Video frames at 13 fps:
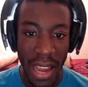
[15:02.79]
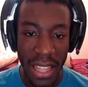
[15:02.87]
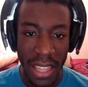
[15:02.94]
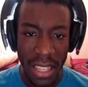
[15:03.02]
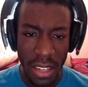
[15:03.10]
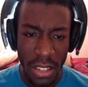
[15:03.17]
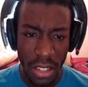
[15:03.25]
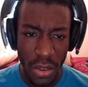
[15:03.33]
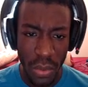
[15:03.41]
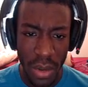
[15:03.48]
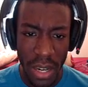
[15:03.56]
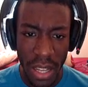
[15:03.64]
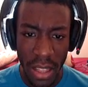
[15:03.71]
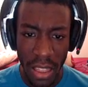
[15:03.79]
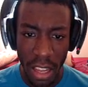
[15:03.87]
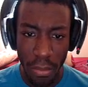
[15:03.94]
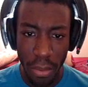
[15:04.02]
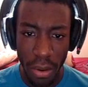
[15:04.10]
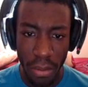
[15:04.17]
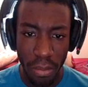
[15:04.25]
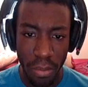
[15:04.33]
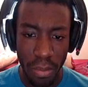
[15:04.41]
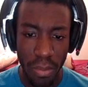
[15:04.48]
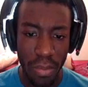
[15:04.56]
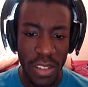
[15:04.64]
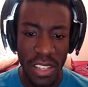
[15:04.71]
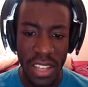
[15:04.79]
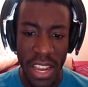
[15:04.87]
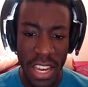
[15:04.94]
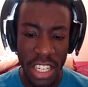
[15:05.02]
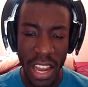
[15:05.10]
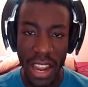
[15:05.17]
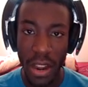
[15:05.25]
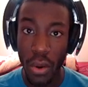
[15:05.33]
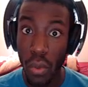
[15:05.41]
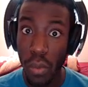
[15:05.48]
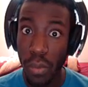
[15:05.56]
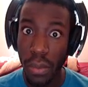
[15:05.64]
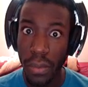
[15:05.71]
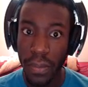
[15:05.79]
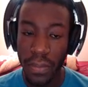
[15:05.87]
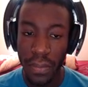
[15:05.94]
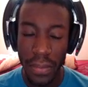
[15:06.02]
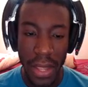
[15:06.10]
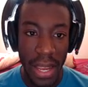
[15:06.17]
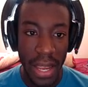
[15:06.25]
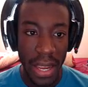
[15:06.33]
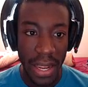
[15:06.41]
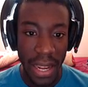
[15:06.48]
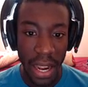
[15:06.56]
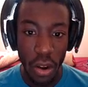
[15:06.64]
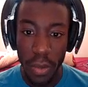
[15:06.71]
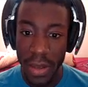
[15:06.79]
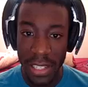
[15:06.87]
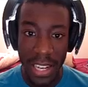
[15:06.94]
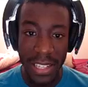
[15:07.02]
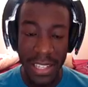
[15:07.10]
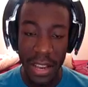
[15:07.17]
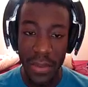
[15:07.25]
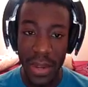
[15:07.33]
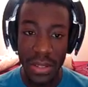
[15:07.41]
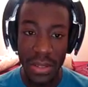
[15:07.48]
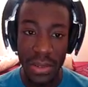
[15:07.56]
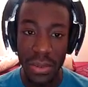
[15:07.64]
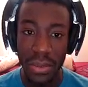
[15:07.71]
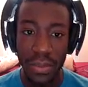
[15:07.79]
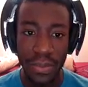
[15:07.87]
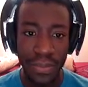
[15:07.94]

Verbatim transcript: I think there's only one hidden thing per stage, I hope. I hope it stays that way, too.